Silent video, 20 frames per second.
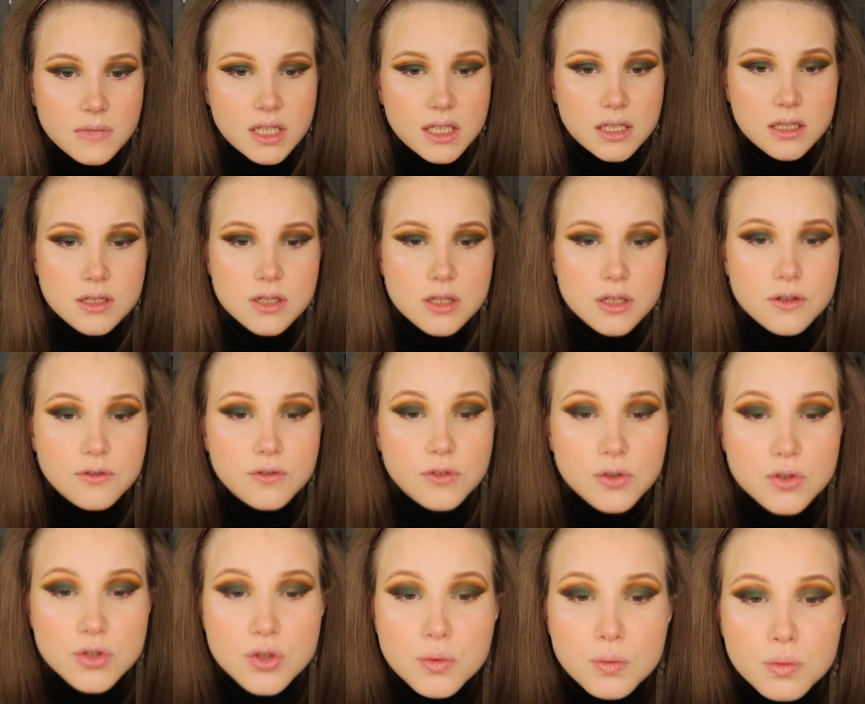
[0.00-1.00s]
because if
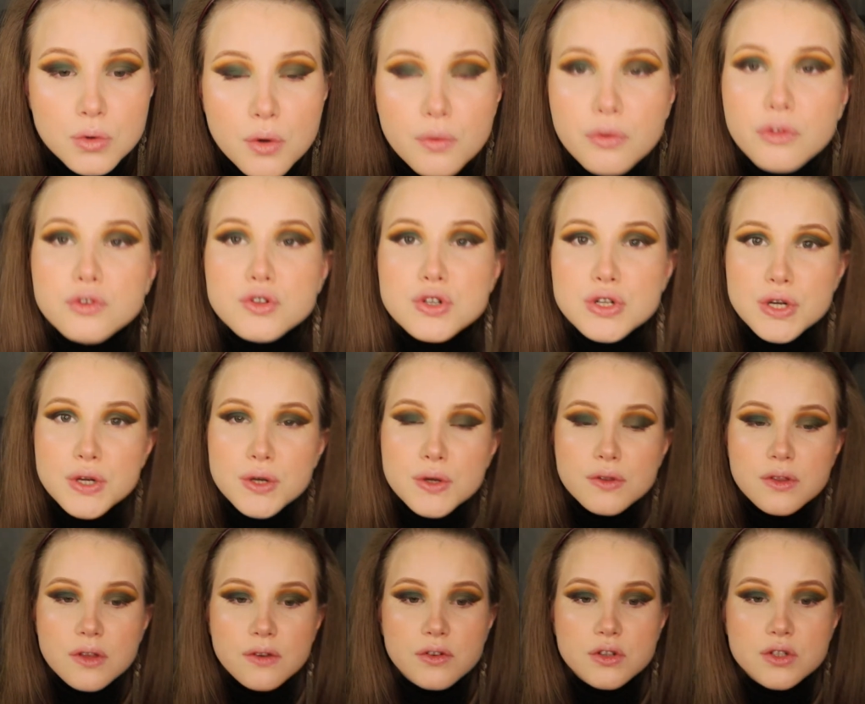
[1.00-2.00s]
you don't know the
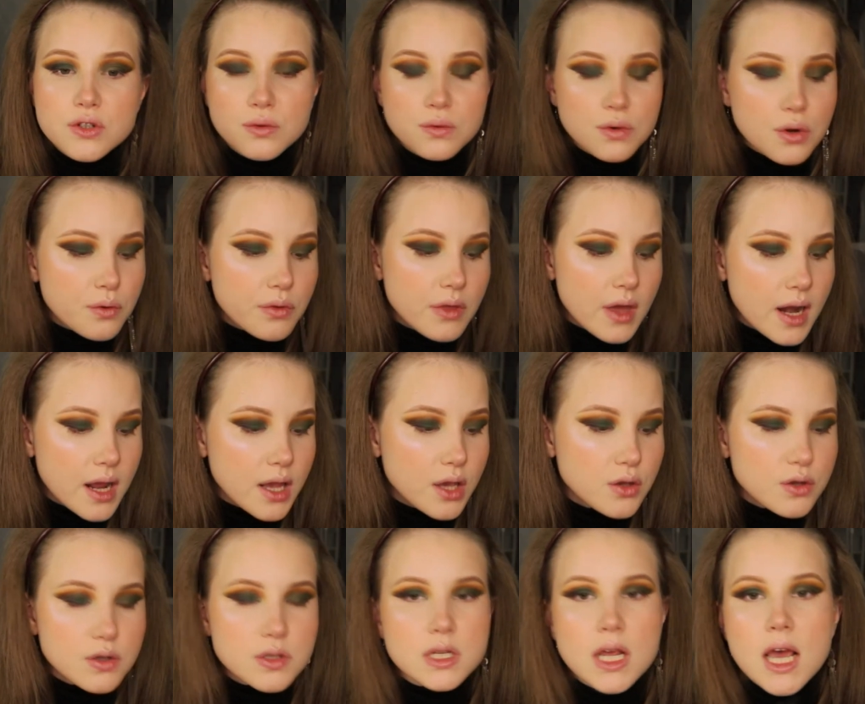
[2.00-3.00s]
truth, if you don't know that I
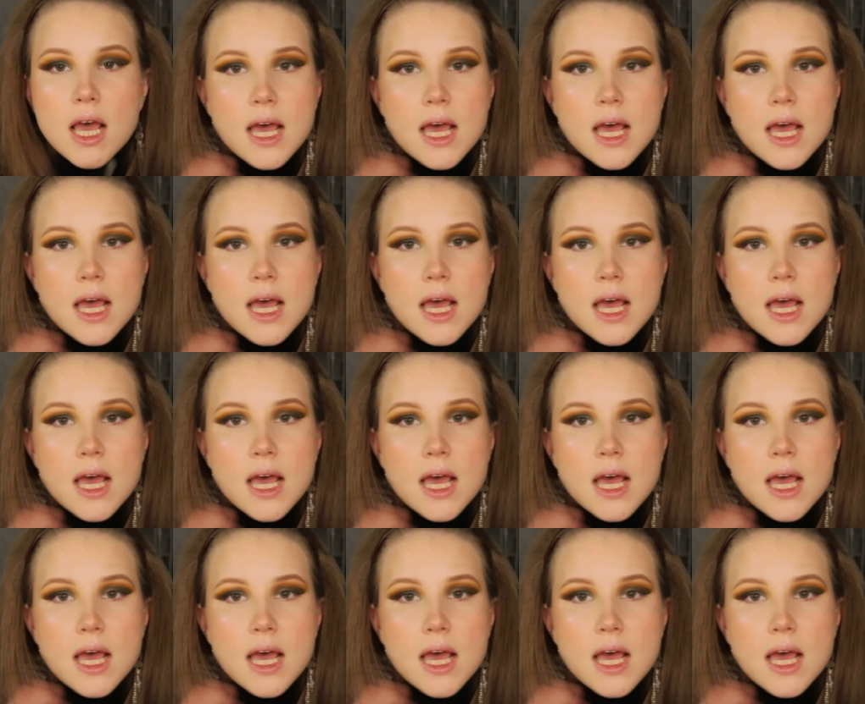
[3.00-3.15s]
used